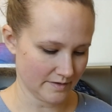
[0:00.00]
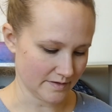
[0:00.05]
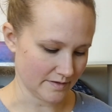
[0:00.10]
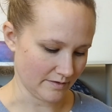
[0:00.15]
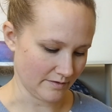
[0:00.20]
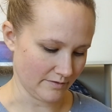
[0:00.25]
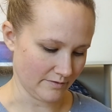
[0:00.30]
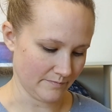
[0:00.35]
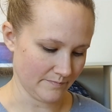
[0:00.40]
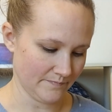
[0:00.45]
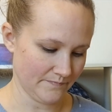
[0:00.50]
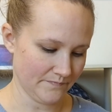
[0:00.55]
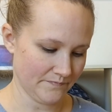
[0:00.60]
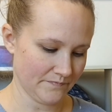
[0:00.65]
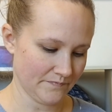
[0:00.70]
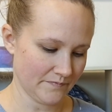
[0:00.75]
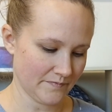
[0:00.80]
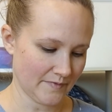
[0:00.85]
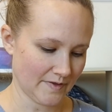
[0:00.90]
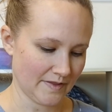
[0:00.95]
So
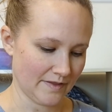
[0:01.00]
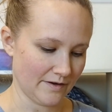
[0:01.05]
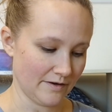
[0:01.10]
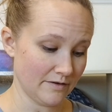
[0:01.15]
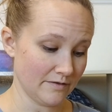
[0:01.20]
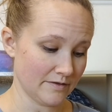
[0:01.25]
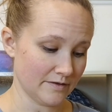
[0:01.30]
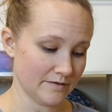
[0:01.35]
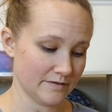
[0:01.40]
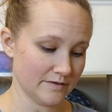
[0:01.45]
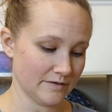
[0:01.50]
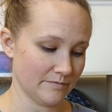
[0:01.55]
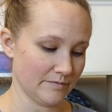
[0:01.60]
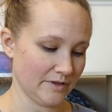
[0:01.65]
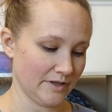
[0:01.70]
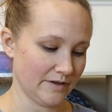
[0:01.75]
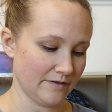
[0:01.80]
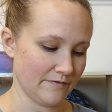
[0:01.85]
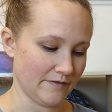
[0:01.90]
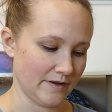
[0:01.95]
those are
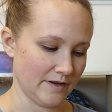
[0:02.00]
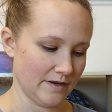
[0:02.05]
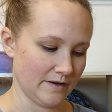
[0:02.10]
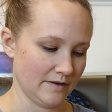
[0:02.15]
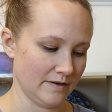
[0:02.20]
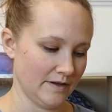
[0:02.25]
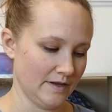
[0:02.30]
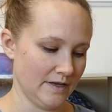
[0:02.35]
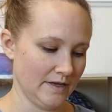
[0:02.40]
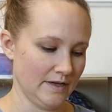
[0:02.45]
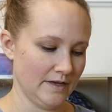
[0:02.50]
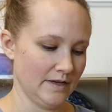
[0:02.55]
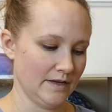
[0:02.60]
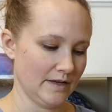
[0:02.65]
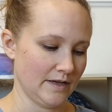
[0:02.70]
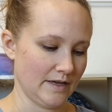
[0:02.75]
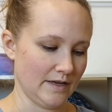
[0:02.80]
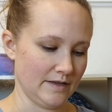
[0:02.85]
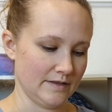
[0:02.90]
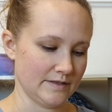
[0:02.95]
really fun
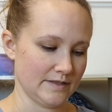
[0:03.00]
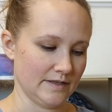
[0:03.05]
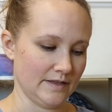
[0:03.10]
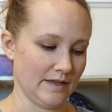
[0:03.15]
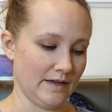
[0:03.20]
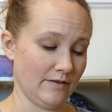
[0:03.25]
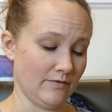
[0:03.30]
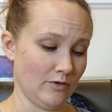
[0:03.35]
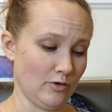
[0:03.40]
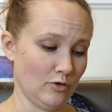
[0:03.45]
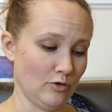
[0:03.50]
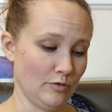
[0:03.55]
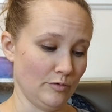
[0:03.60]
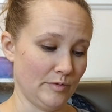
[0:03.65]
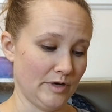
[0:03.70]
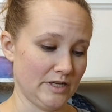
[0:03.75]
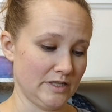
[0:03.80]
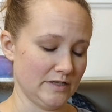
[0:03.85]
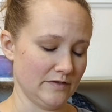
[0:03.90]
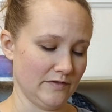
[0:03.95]
kits, and they have a whole
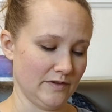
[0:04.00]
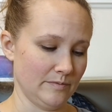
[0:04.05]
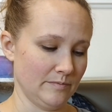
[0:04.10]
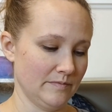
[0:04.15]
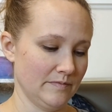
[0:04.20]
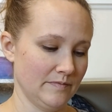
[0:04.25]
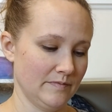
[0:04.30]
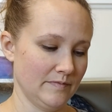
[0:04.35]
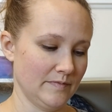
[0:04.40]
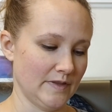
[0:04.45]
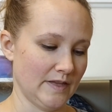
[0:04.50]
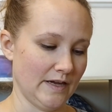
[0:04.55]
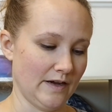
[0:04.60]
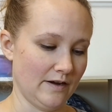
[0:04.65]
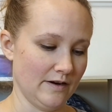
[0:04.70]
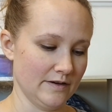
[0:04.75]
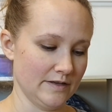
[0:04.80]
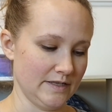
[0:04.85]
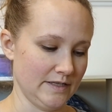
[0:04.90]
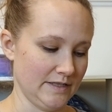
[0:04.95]
bunch of them. They
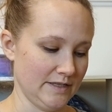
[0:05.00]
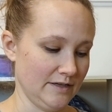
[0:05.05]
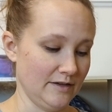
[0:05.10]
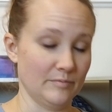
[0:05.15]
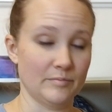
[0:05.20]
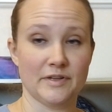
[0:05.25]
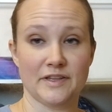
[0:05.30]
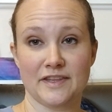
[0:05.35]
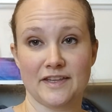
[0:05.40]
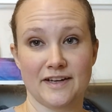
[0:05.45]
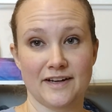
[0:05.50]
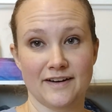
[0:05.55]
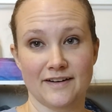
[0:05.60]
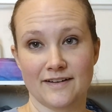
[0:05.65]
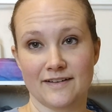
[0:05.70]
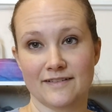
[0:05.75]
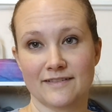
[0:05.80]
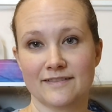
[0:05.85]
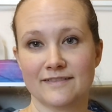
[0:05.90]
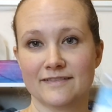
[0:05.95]
are detailed, but
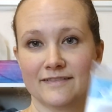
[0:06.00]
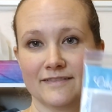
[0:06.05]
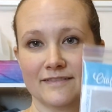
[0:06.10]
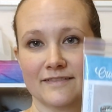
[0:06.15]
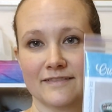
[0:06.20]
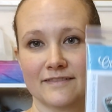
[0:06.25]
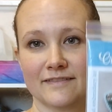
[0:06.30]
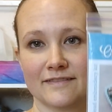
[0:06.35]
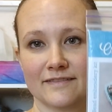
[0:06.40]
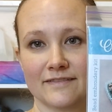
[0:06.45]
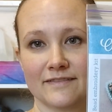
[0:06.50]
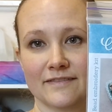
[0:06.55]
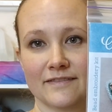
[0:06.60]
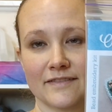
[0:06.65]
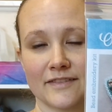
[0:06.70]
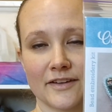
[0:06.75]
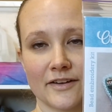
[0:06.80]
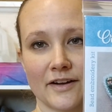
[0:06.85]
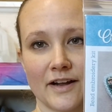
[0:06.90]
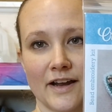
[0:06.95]
they're
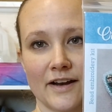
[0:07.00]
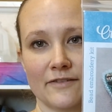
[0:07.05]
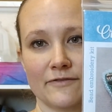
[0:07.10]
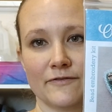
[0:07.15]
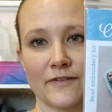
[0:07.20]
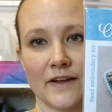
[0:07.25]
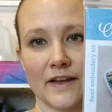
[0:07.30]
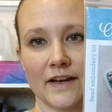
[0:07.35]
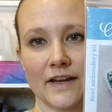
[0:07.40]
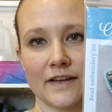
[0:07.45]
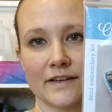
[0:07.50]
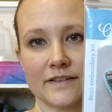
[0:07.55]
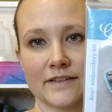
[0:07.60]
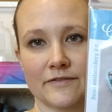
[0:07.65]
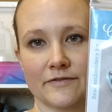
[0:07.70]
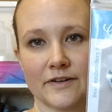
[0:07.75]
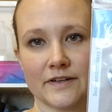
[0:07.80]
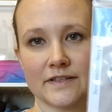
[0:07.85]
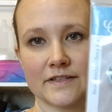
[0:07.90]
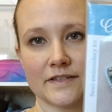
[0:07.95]
kind of fun and
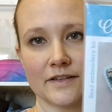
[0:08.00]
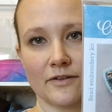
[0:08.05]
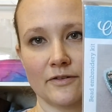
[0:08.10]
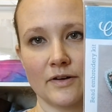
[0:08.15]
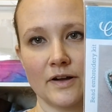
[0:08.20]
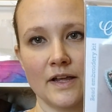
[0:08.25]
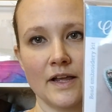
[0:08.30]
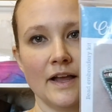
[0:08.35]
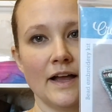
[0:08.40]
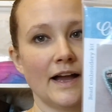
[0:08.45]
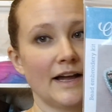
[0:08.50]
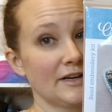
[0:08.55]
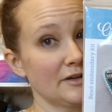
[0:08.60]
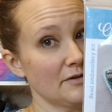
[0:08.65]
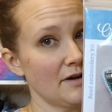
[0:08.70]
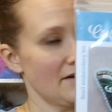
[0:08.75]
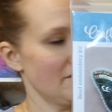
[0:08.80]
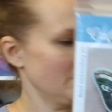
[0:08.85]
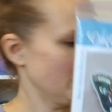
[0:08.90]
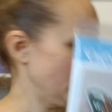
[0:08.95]
different. So I
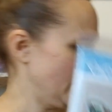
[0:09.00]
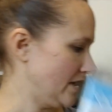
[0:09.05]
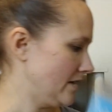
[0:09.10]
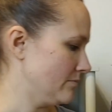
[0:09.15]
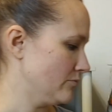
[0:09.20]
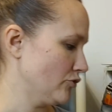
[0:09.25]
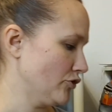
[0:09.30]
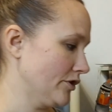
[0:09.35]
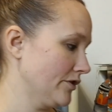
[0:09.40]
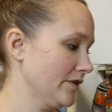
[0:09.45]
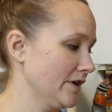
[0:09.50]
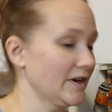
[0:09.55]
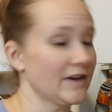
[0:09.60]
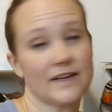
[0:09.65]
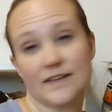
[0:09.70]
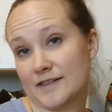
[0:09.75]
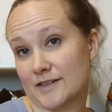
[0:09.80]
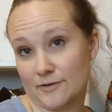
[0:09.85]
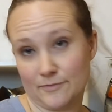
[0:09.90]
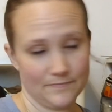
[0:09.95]
do have a bead embroidery
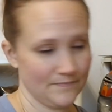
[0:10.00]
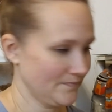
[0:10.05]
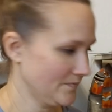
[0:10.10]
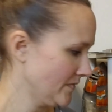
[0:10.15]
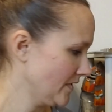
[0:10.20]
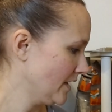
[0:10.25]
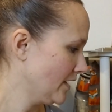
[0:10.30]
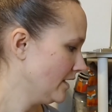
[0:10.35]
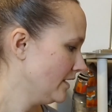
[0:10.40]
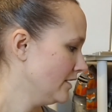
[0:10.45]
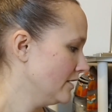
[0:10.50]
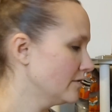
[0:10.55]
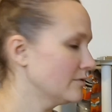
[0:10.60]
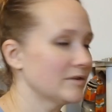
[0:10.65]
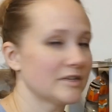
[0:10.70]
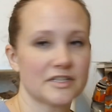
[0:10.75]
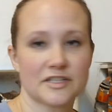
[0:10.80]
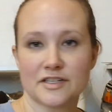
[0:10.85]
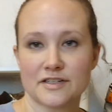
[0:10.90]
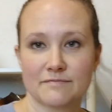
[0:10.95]
kit too,
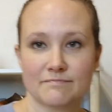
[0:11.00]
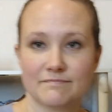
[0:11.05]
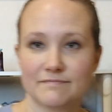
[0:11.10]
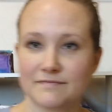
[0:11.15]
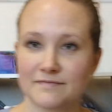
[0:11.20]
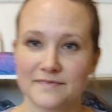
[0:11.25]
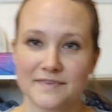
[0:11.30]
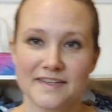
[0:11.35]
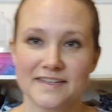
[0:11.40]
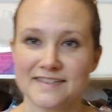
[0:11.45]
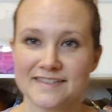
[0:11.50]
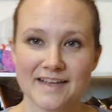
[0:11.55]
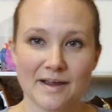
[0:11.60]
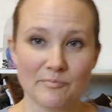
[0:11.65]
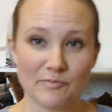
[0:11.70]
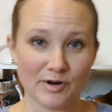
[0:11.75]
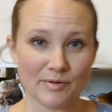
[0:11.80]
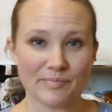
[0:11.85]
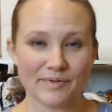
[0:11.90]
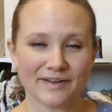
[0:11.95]
which is
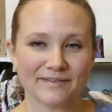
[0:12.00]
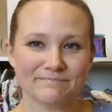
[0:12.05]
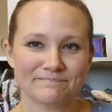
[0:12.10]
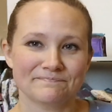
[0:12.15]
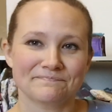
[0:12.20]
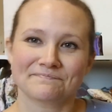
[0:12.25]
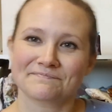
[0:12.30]
separate but